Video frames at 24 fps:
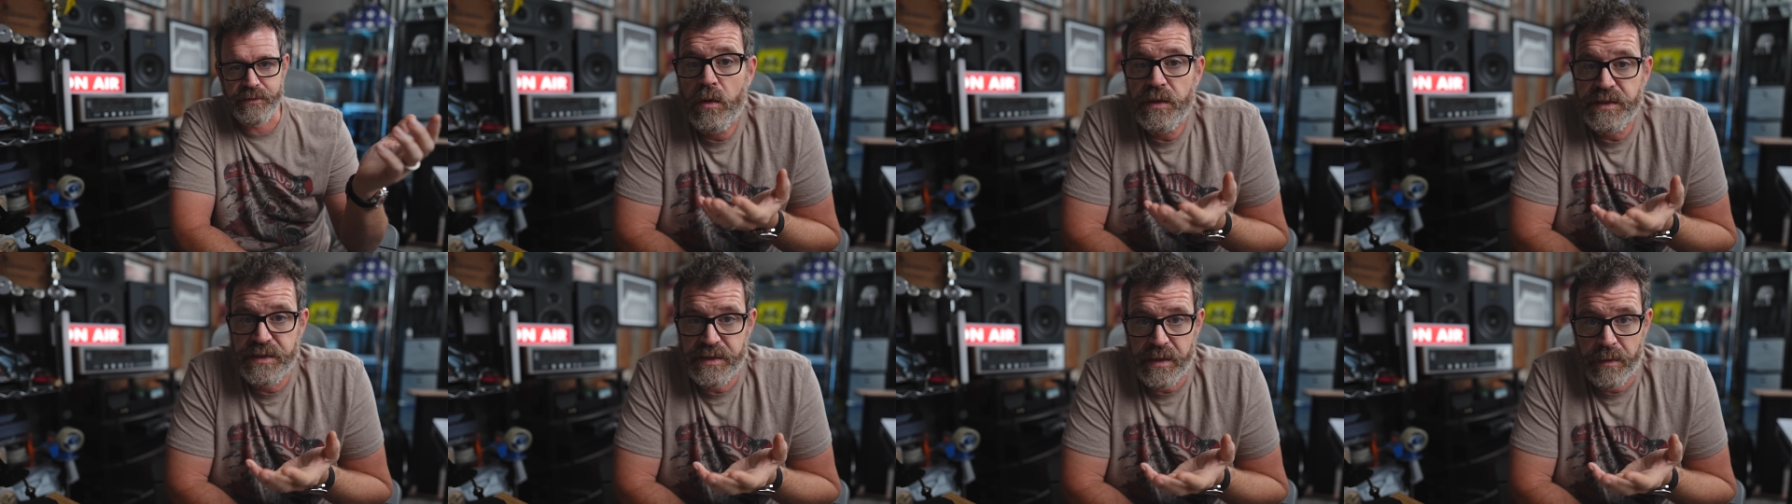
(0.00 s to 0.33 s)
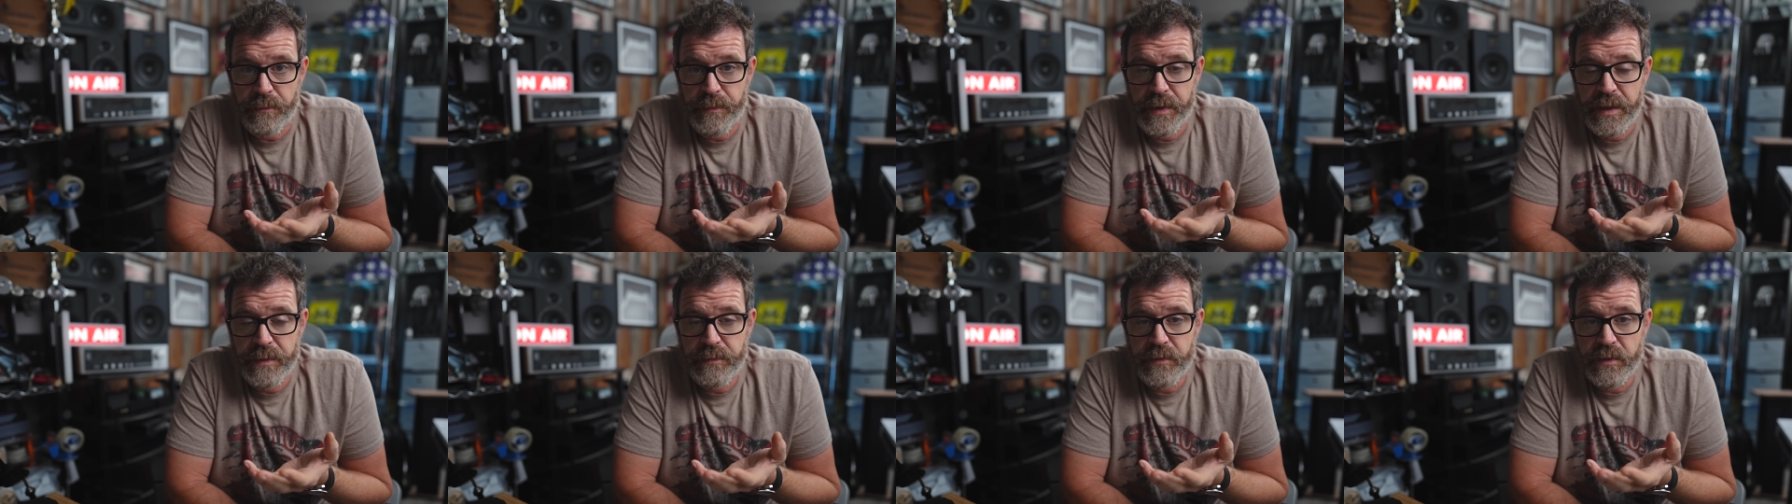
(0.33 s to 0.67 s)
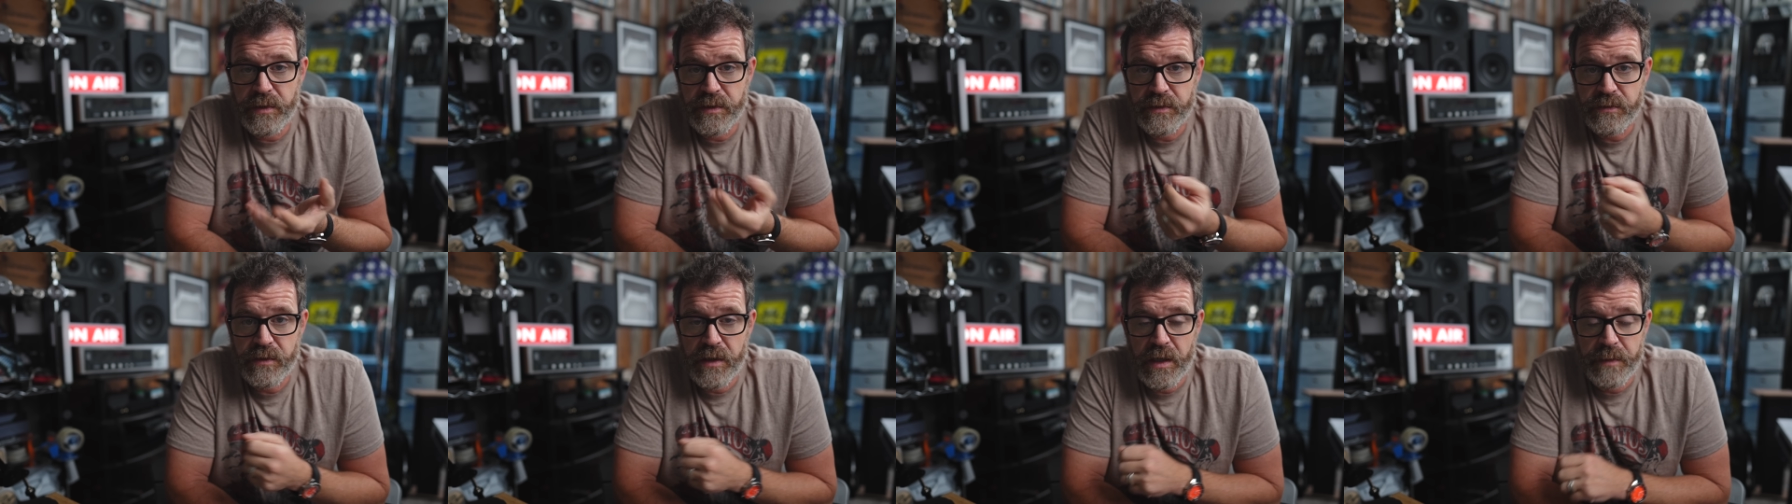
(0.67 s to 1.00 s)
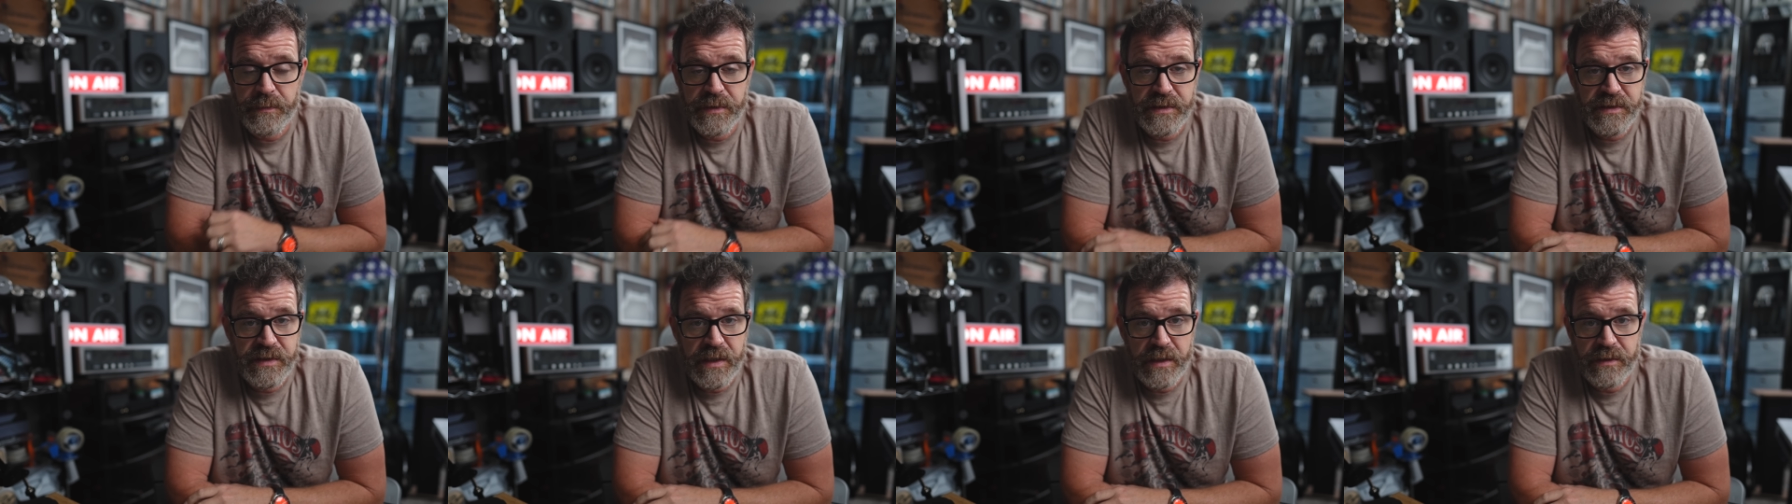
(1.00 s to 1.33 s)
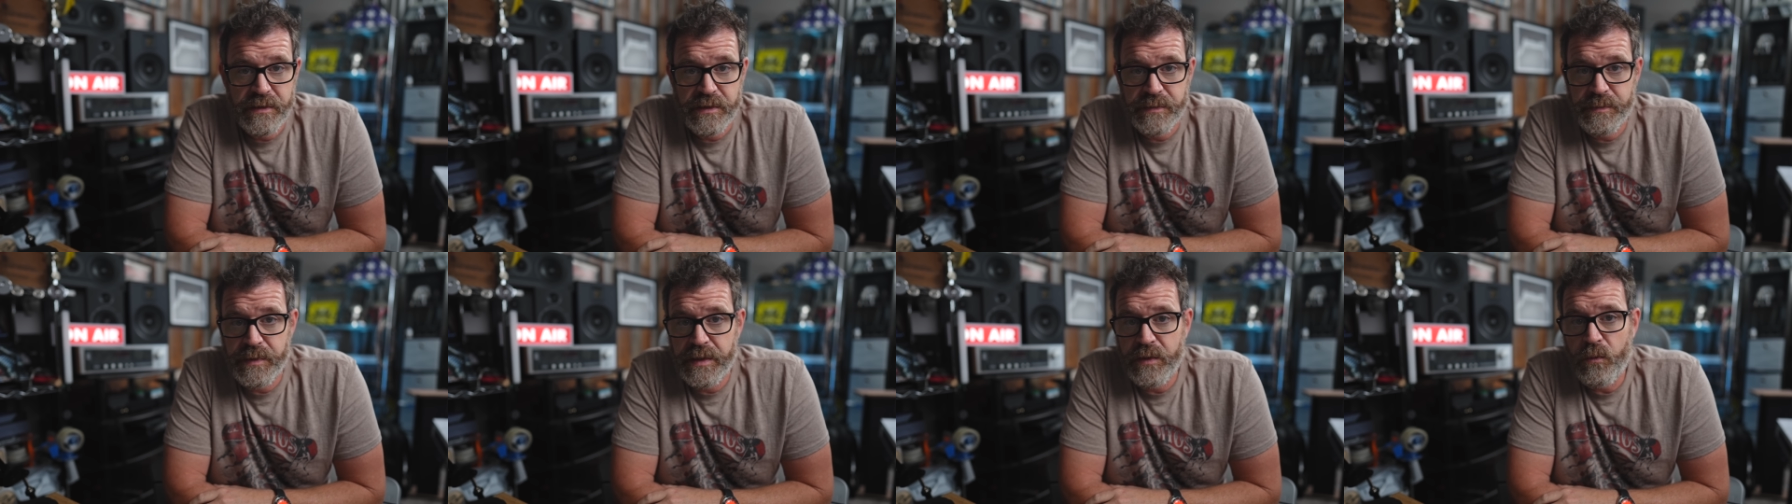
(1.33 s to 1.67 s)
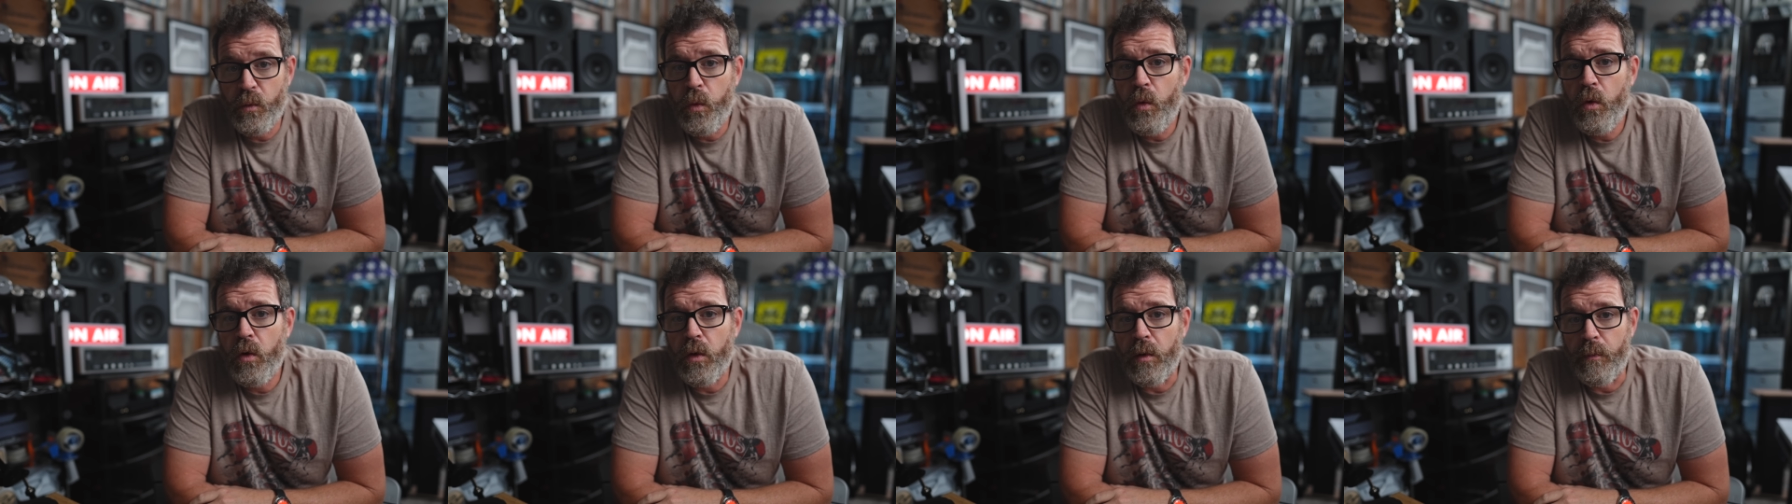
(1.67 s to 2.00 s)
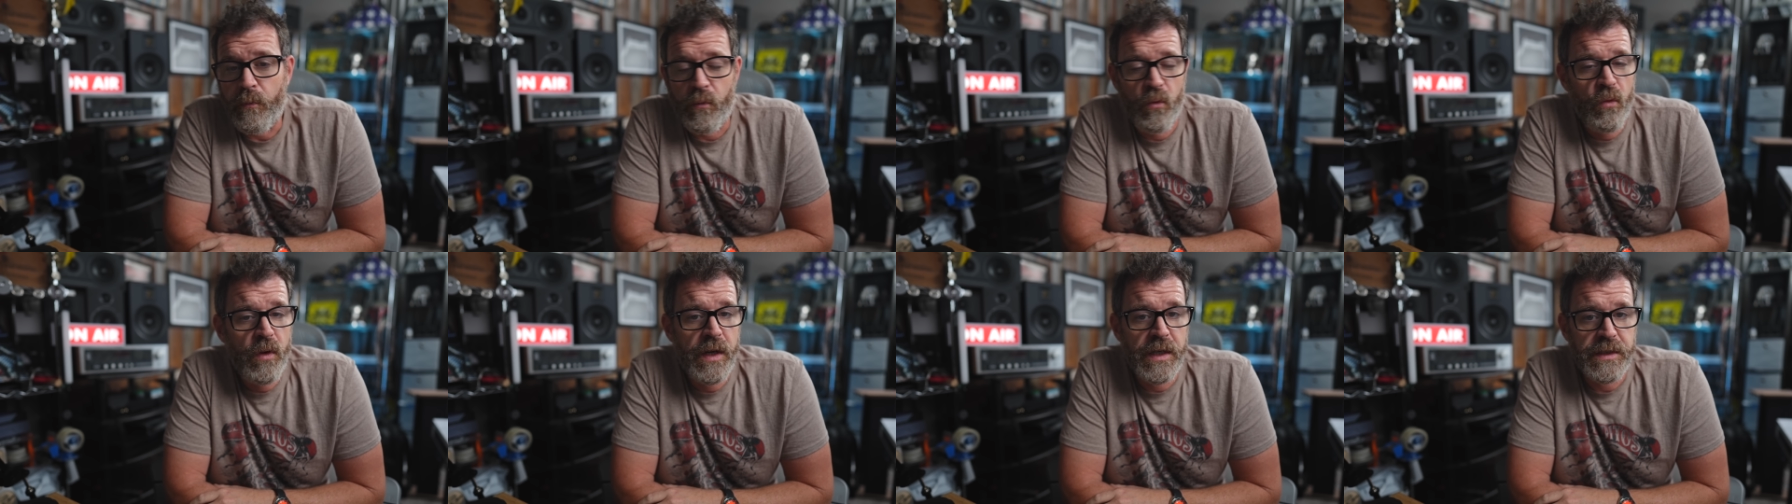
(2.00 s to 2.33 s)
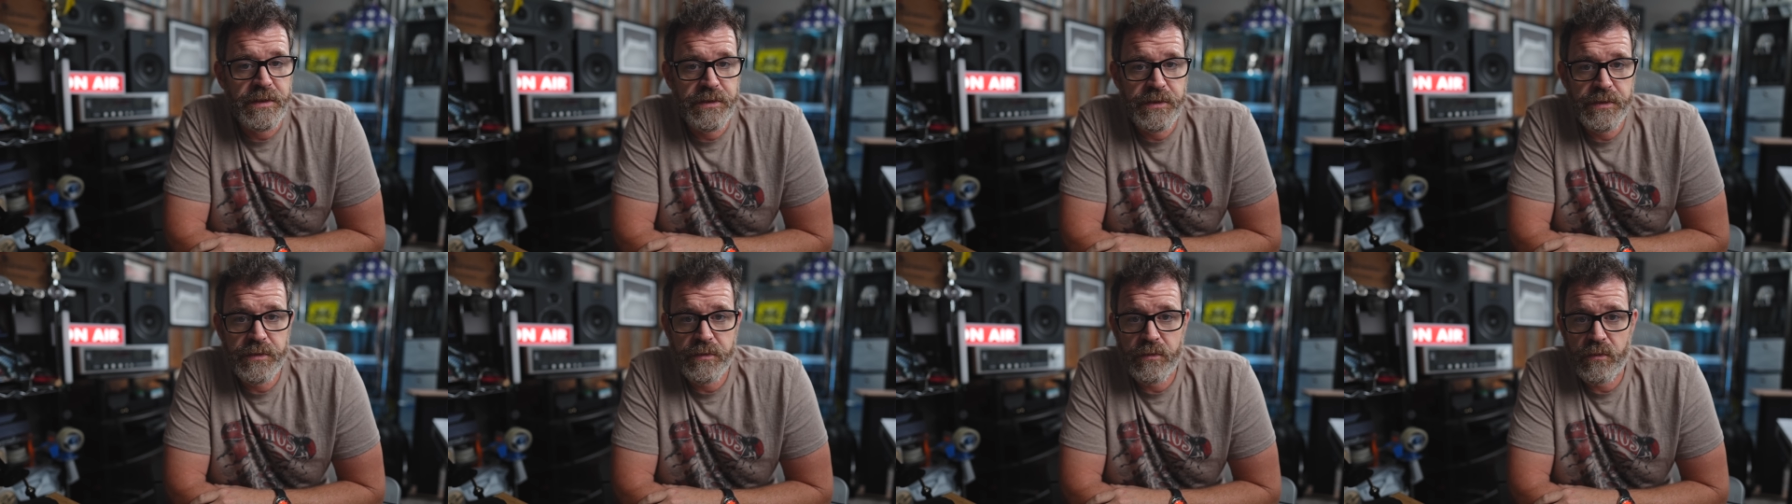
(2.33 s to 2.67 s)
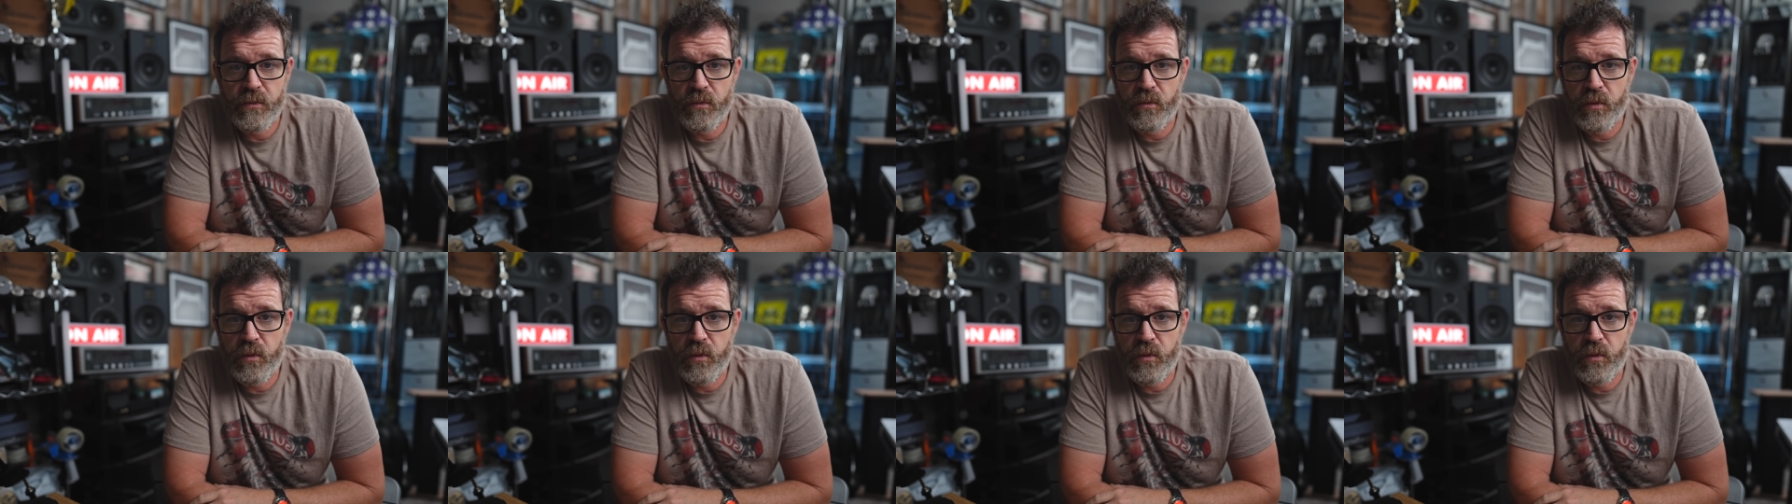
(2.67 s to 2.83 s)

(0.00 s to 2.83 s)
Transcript: Some people describe the sound as being warm, rich,